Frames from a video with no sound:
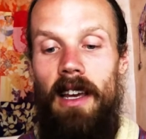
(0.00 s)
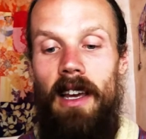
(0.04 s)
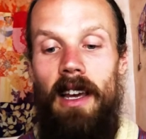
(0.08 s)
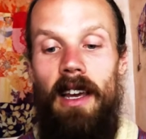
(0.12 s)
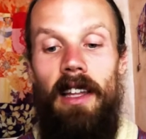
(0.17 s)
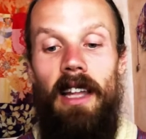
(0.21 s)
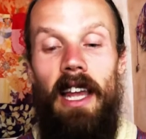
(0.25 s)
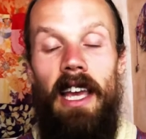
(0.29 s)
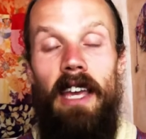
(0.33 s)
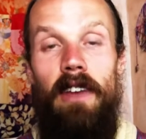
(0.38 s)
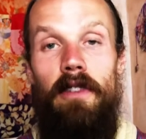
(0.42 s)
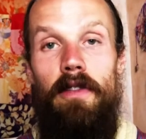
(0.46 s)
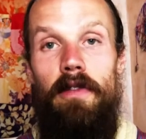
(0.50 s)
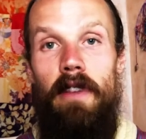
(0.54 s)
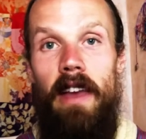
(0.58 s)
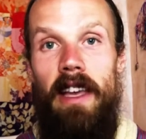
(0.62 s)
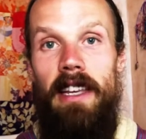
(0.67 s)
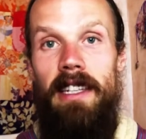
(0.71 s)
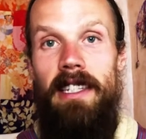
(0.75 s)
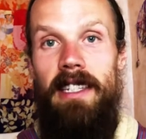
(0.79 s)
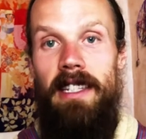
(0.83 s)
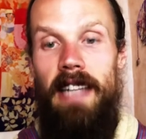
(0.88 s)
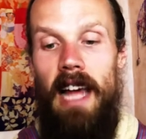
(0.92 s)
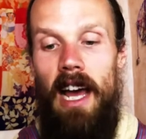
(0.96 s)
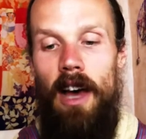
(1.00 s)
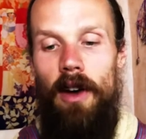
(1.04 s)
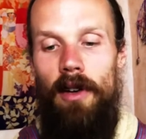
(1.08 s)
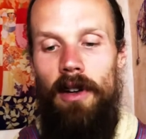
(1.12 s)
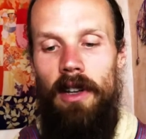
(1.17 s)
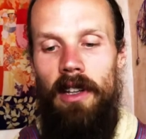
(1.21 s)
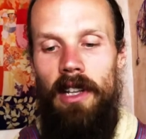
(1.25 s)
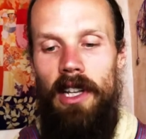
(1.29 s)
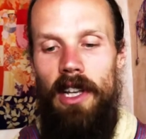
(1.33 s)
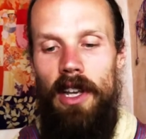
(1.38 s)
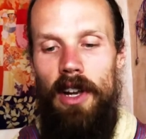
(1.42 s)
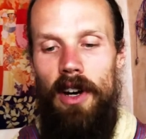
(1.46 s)
Laying face down
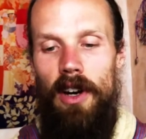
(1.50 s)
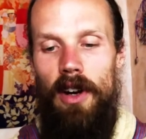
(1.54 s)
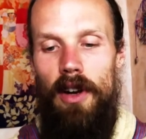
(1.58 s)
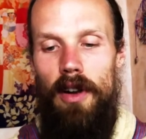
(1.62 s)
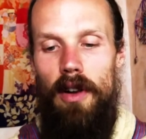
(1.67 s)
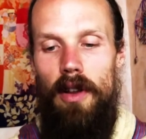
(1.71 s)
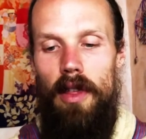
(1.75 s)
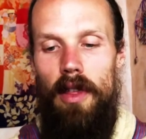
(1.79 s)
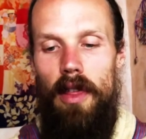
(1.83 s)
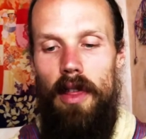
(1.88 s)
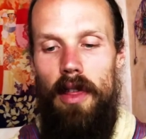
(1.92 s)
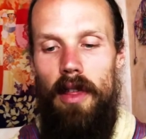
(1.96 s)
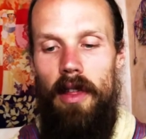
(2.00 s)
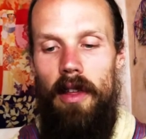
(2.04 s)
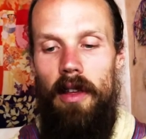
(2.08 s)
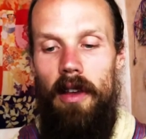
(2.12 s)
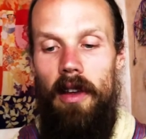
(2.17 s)
on the earth,